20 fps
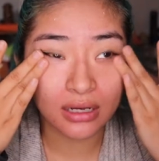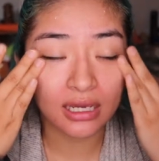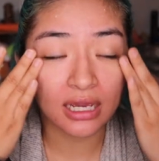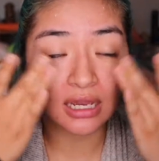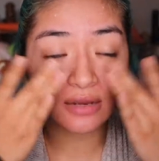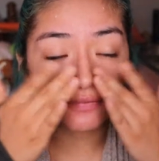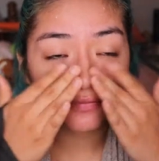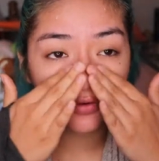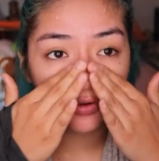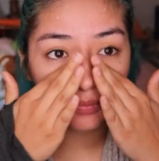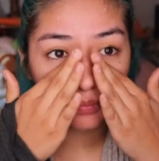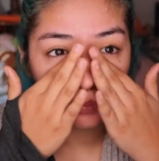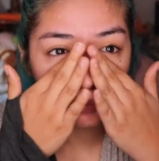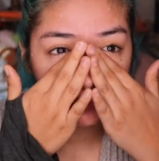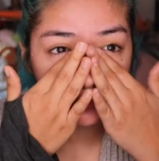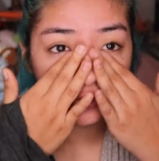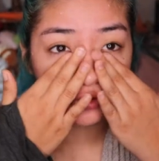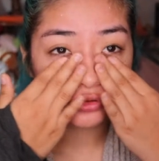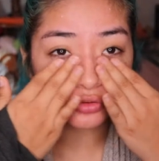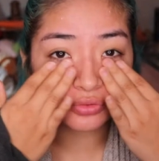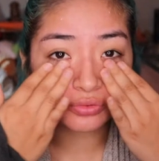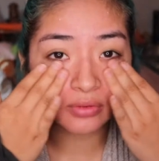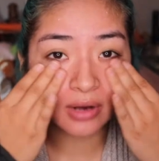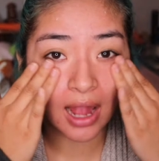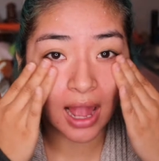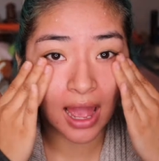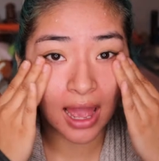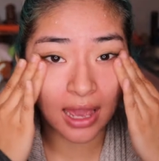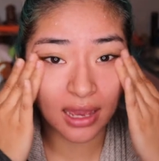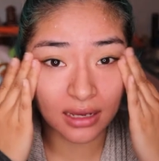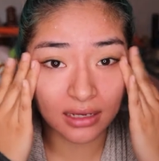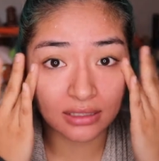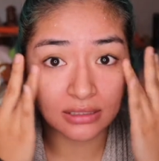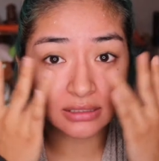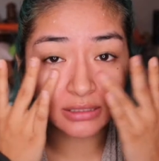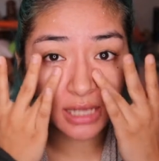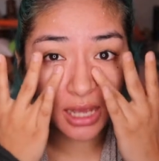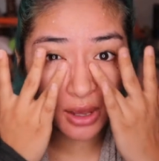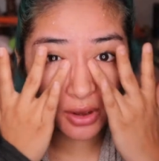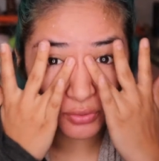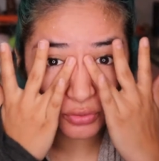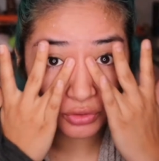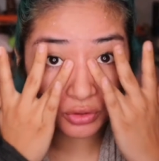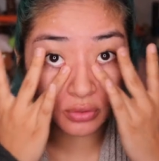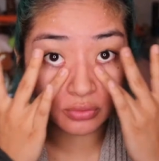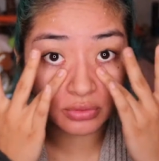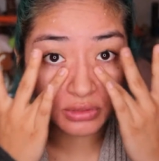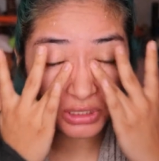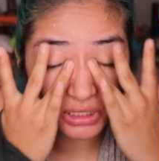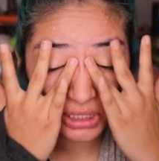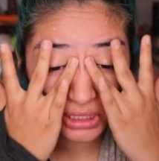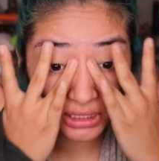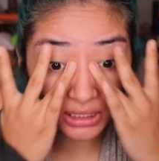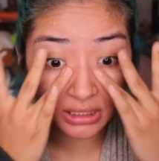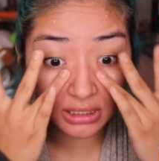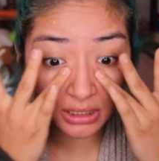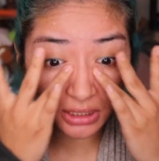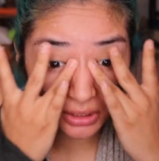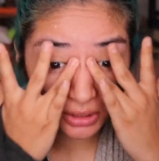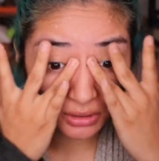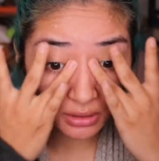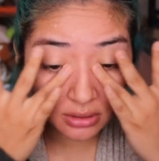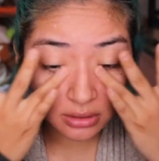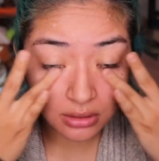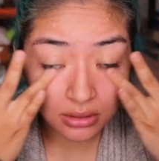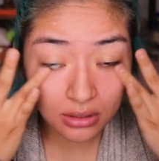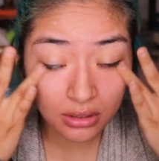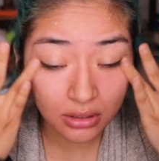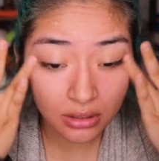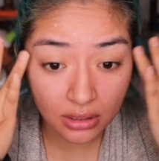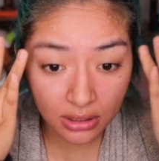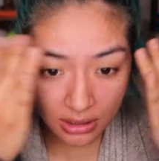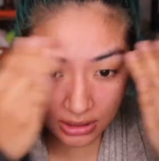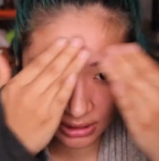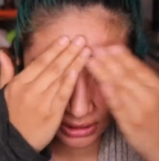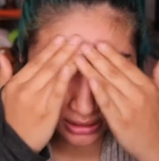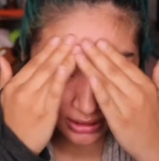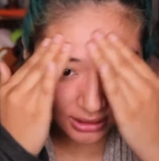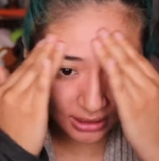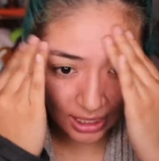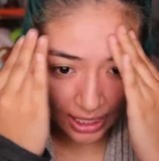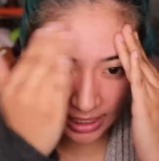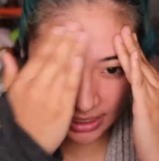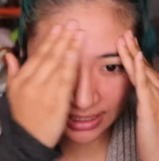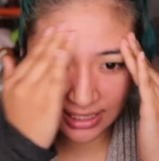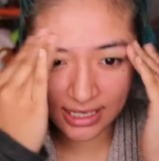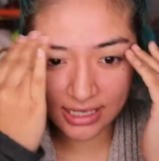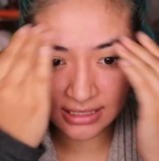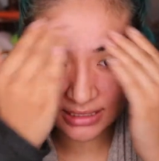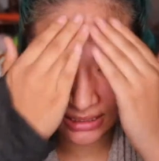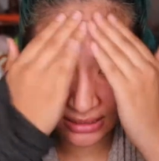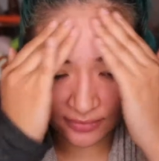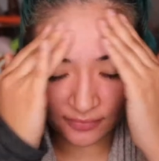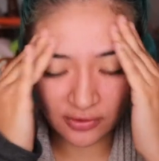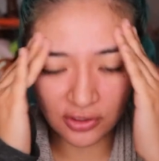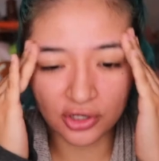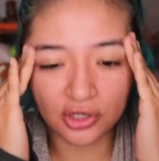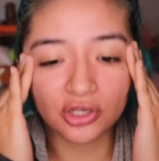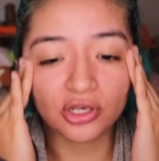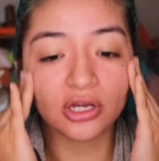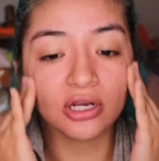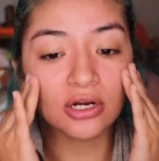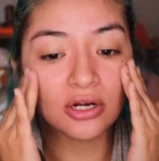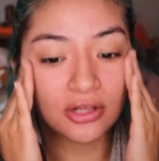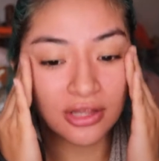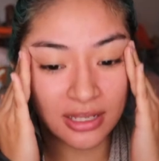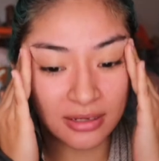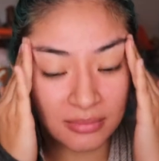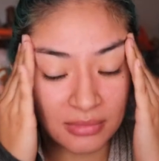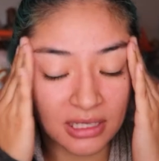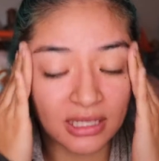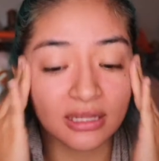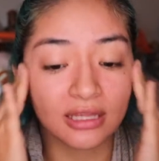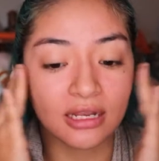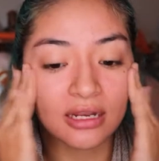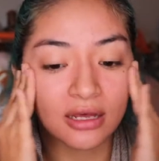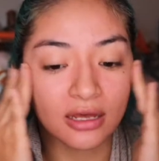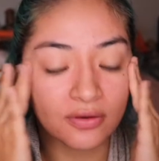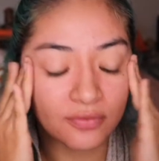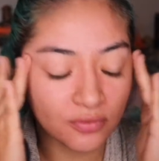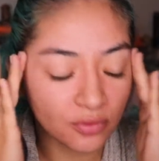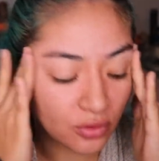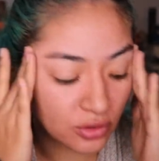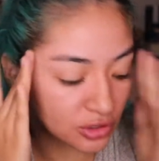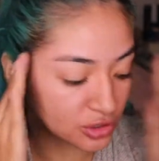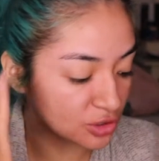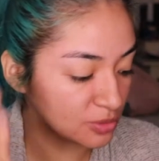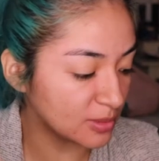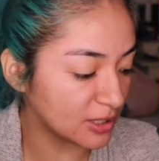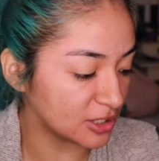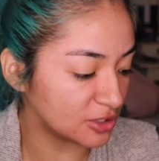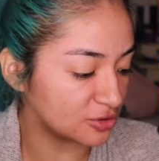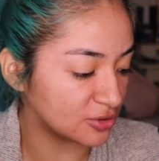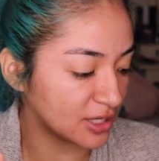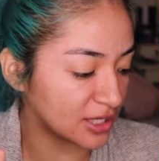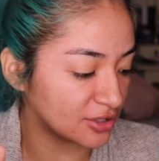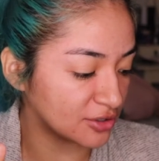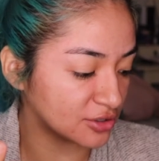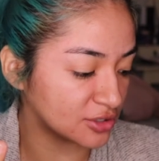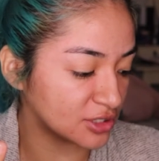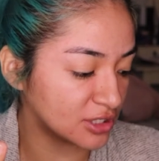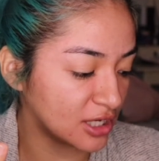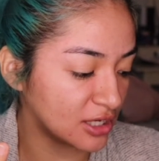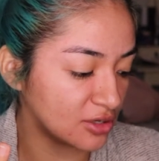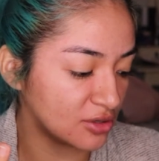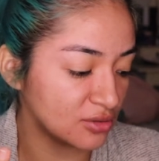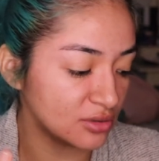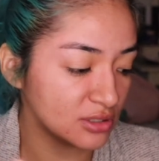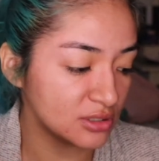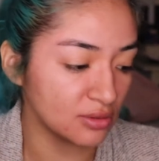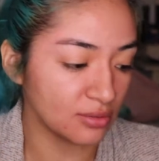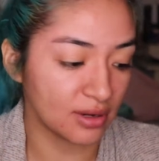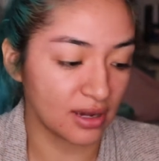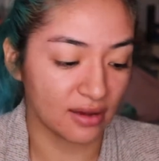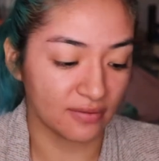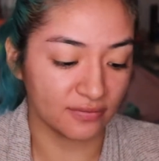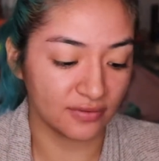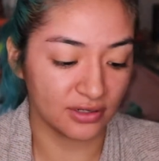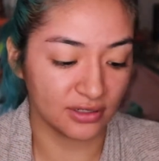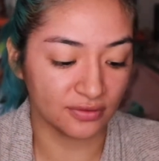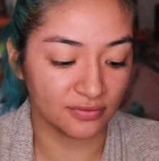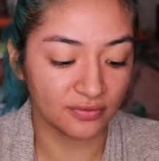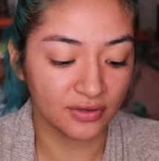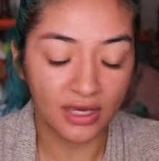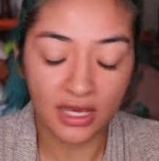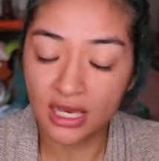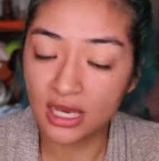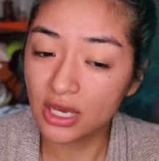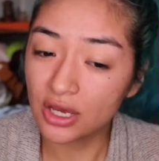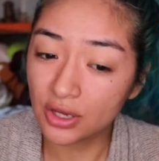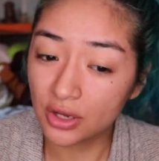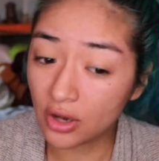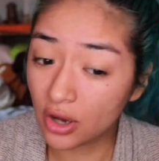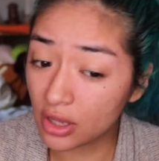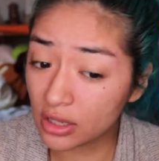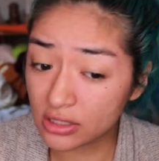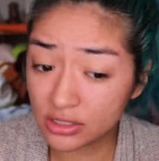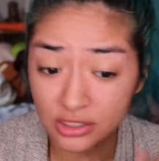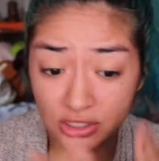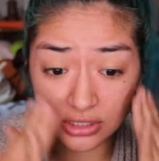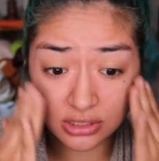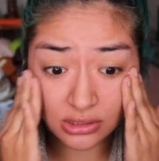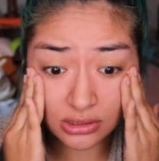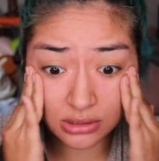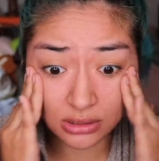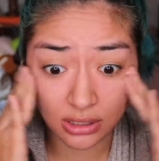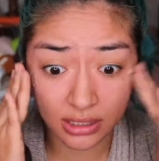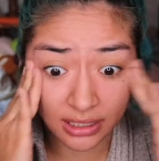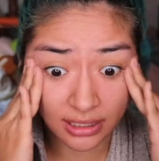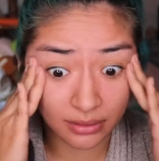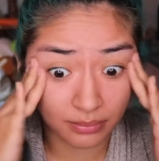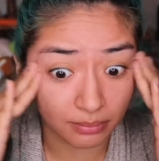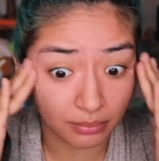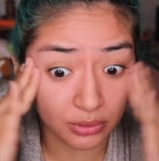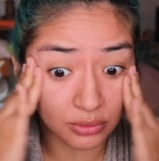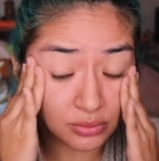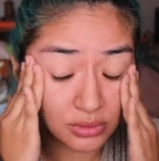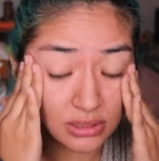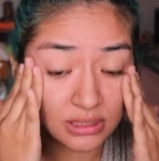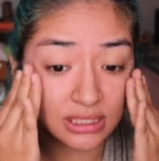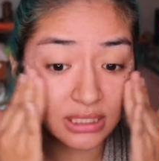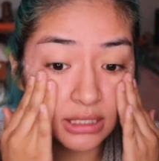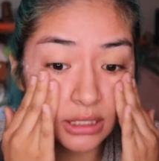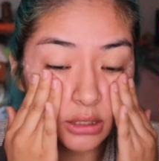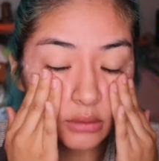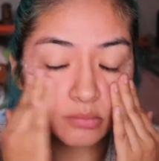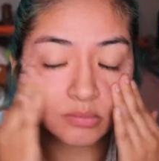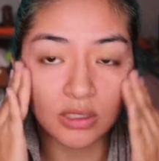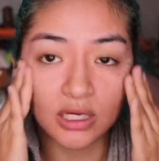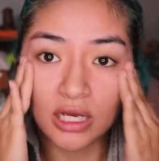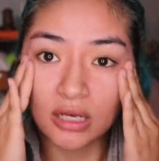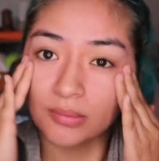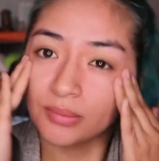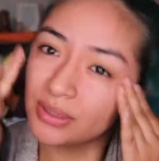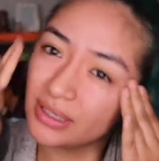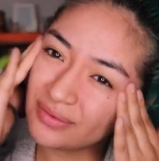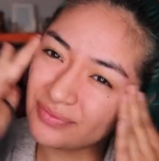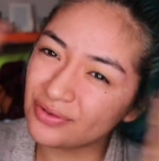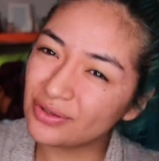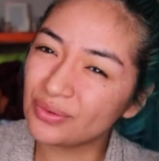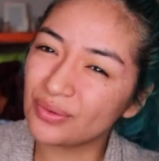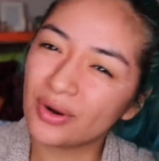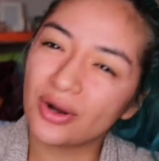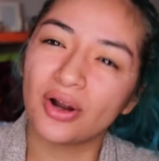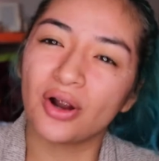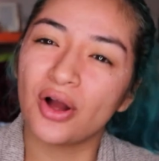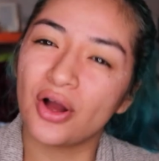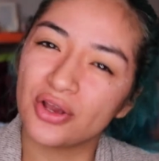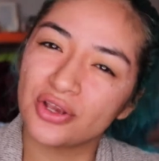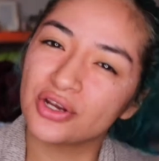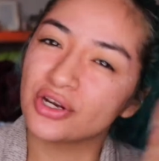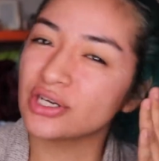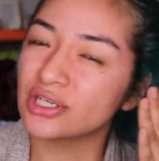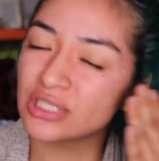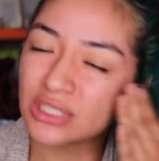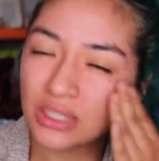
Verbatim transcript: ever drag down your skin yes, if you're younger than me, then of course you may drag your skin. You still have enough collagen to like boost it up. But if you are on your